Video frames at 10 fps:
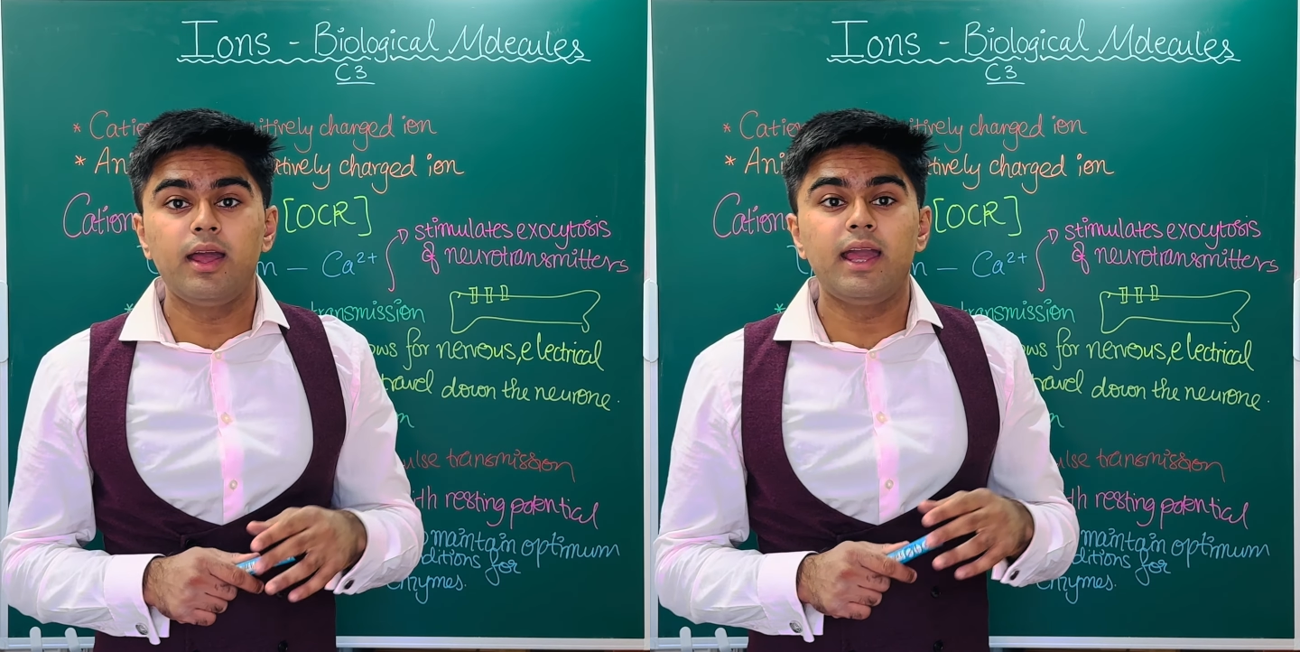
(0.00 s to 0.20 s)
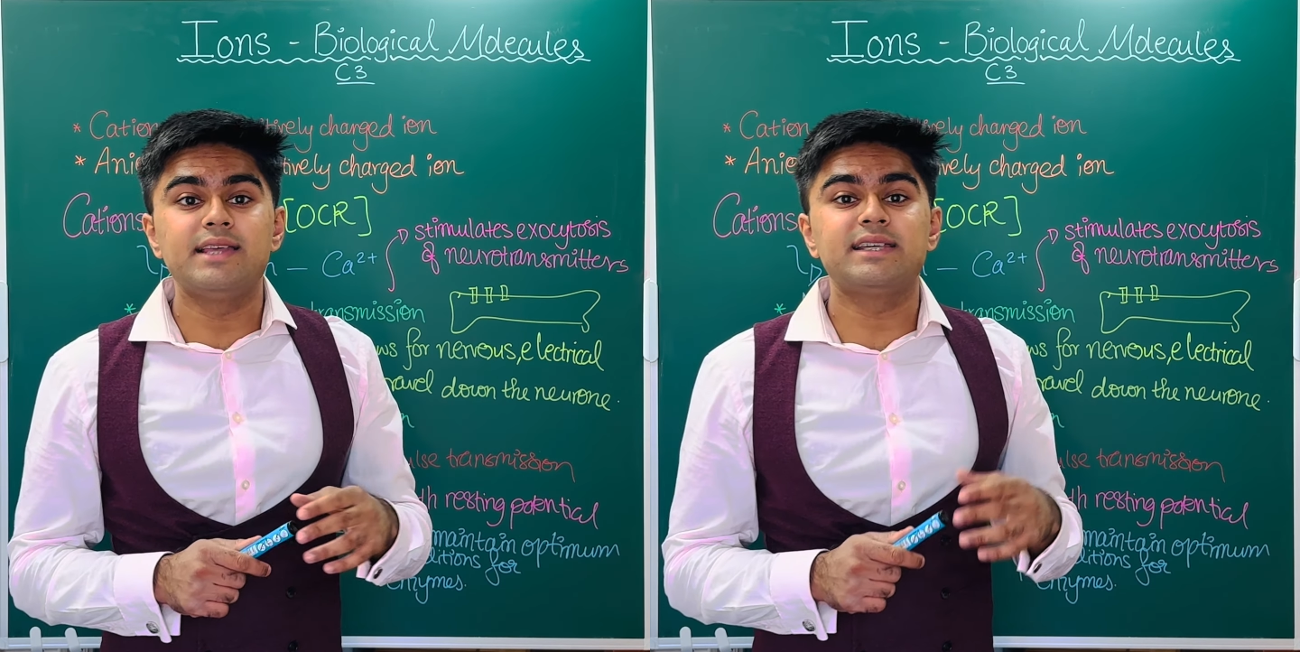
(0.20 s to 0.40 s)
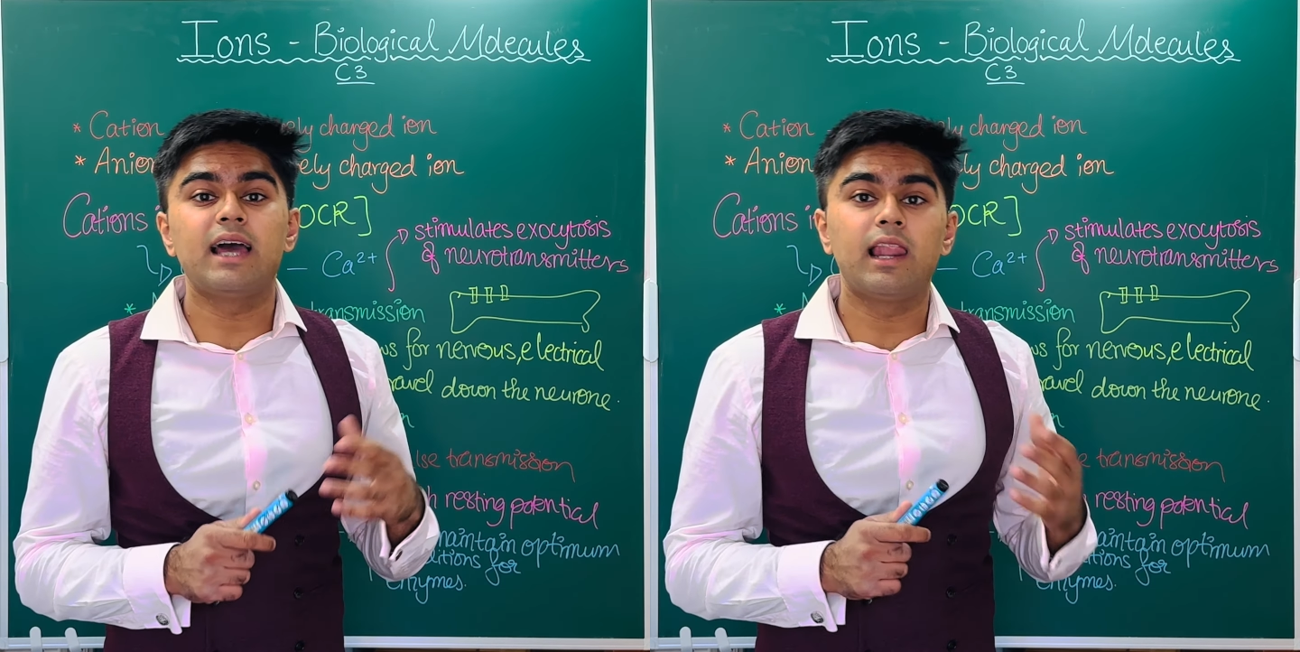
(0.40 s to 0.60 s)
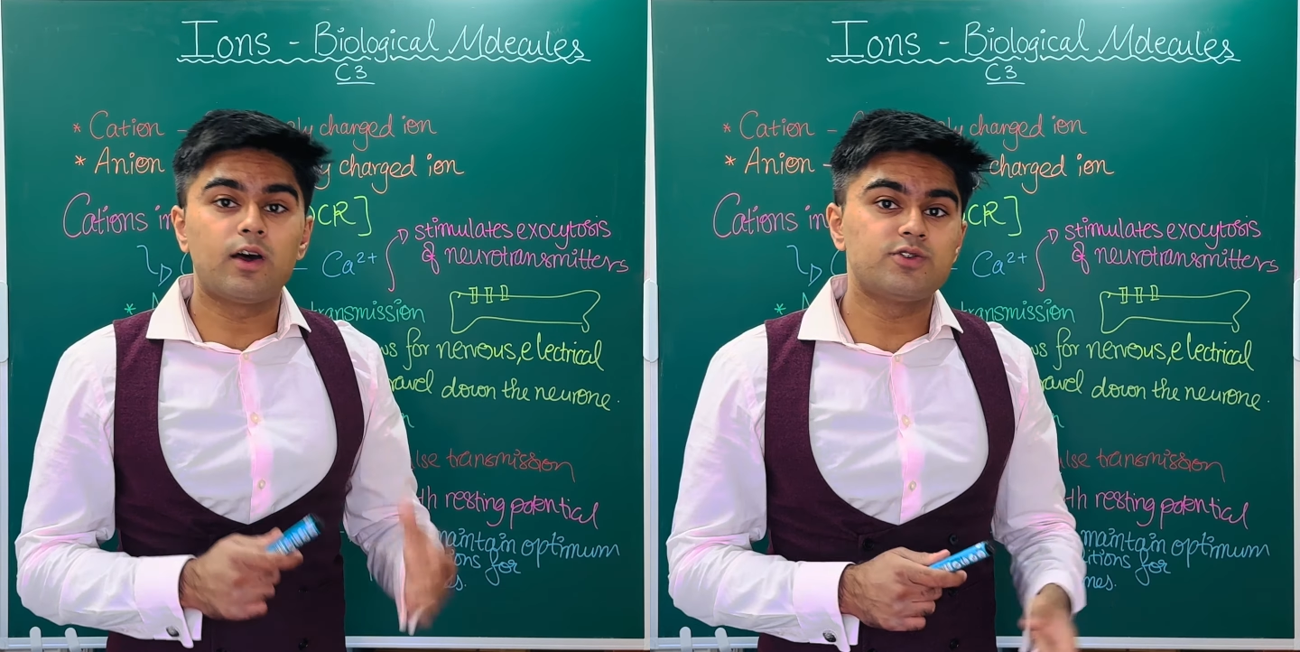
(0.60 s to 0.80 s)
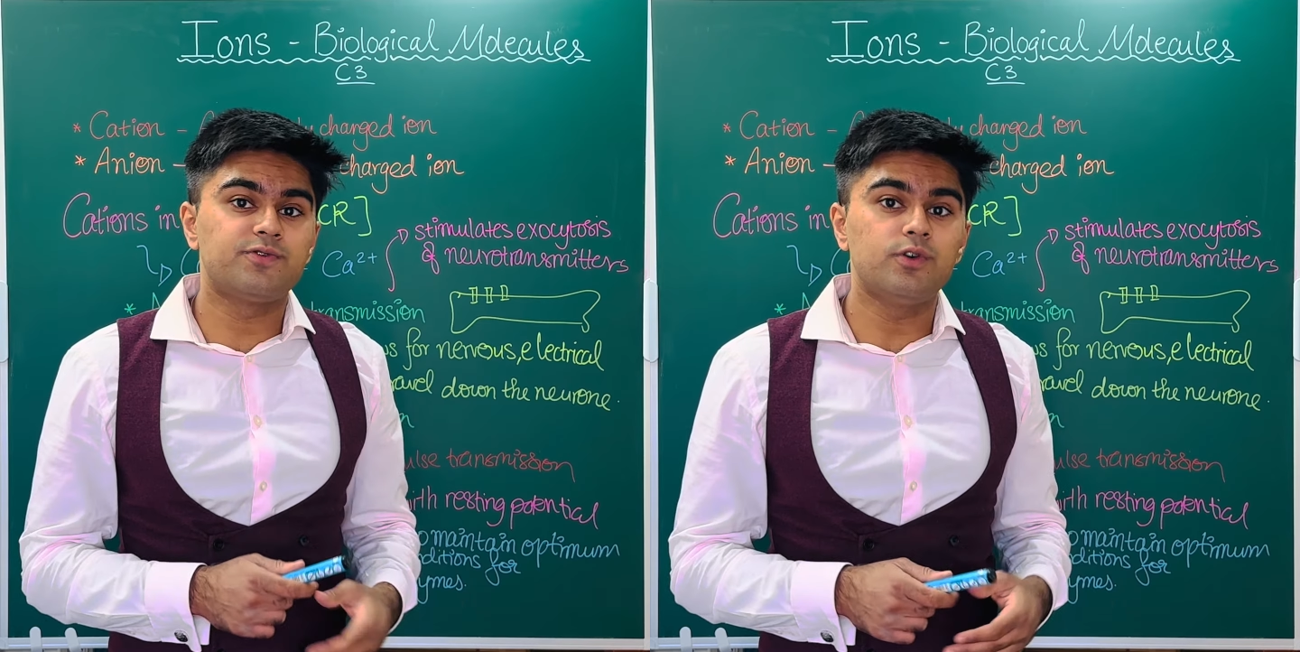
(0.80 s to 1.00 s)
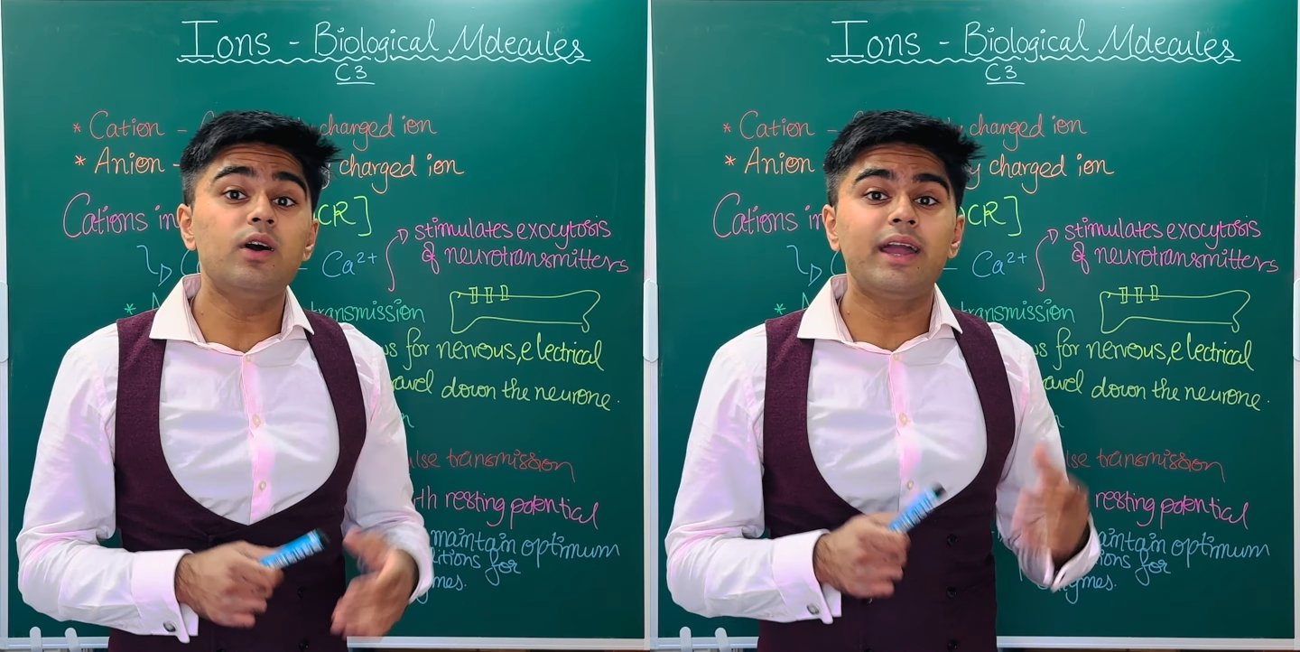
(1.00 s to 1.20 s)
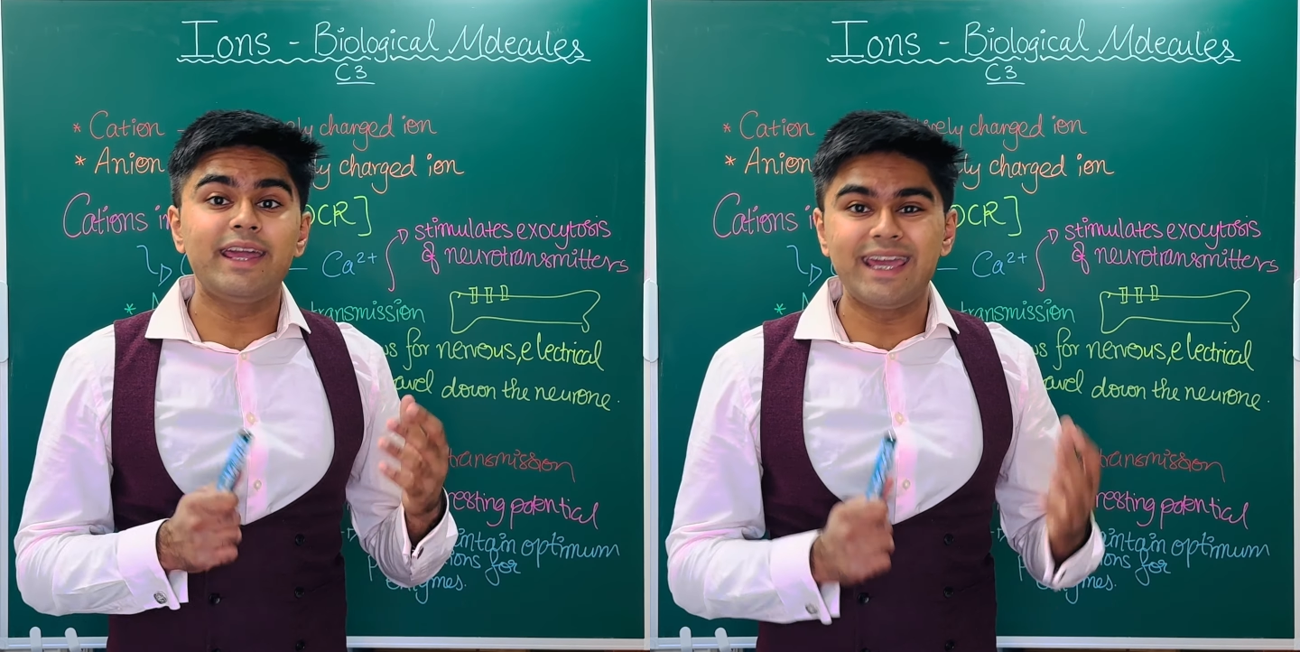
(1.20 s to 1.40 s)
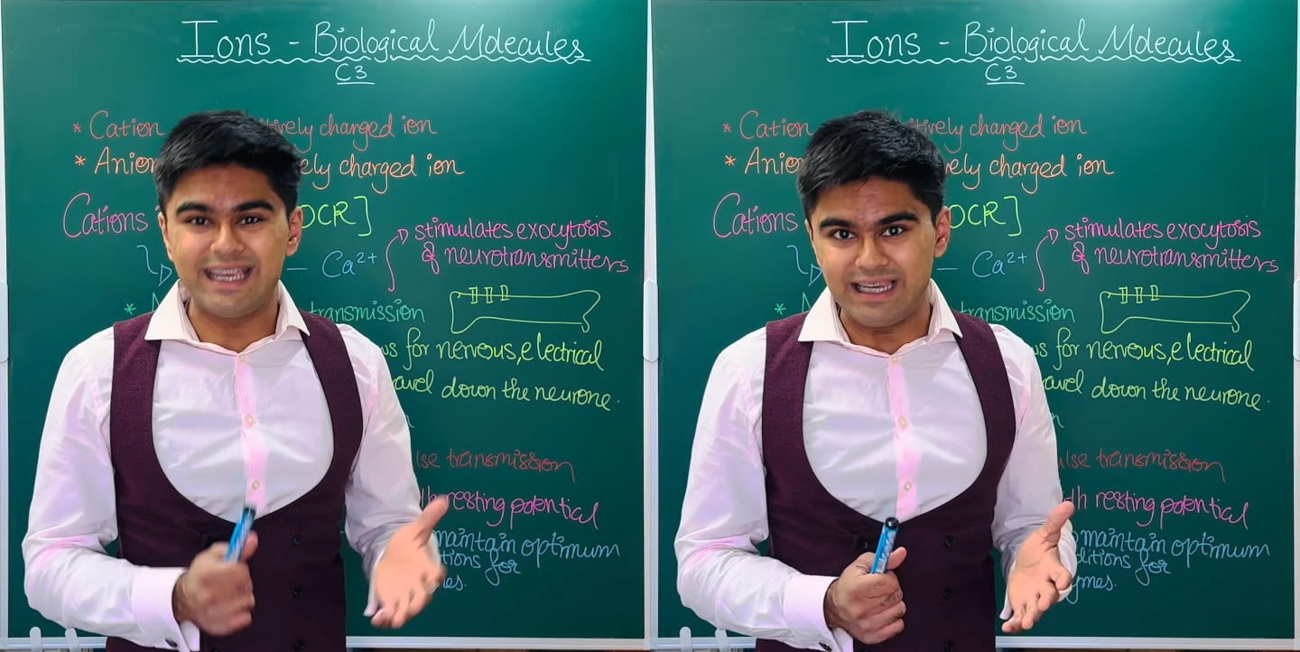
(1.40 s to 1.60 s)
is it allows for
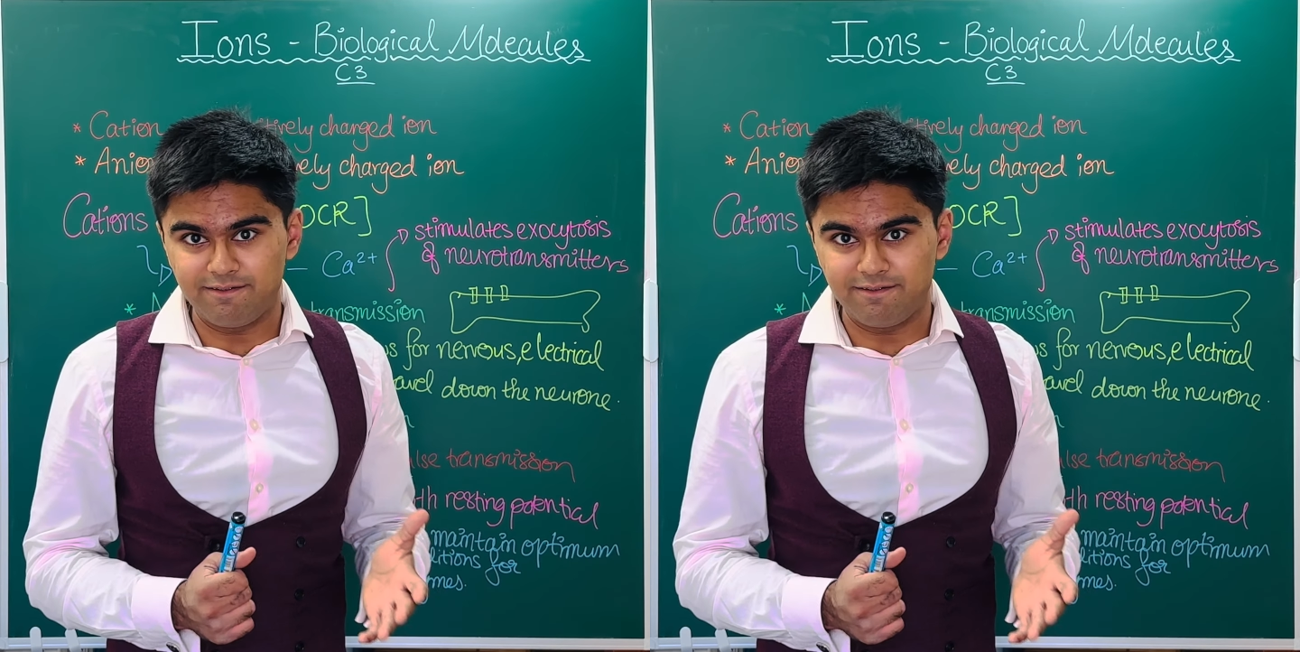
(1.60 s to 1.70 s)
kidney